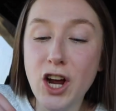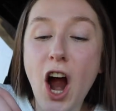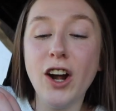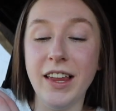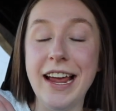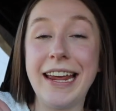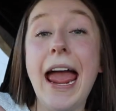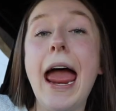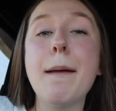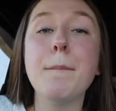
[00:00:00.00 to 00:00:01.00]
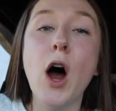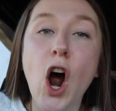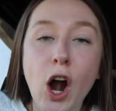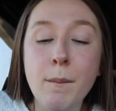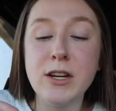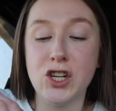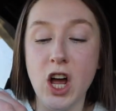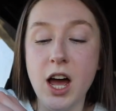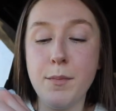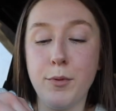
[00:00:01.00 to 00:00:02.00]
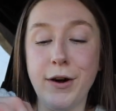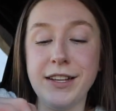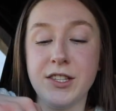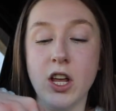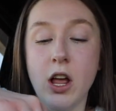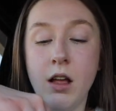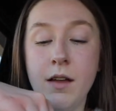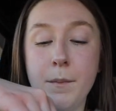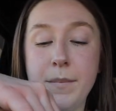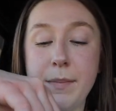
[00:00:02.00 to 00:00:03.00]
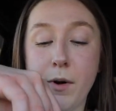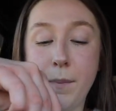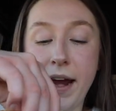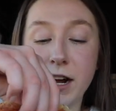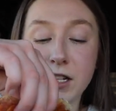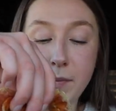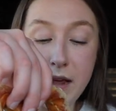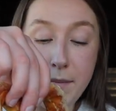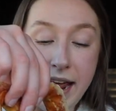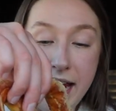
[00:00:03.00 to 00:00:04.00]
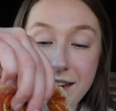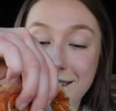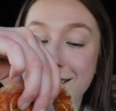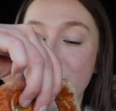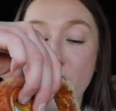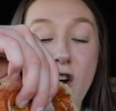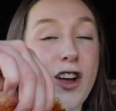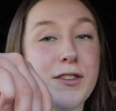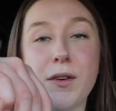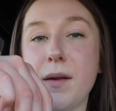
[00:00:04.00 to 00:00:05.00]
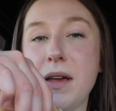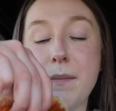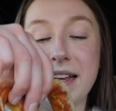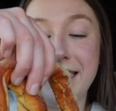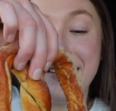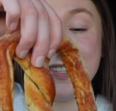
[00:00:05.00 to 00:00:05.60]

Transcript: garlic and Parmesan pretzel. Be prepared to be amazed. This is also gonna be a messy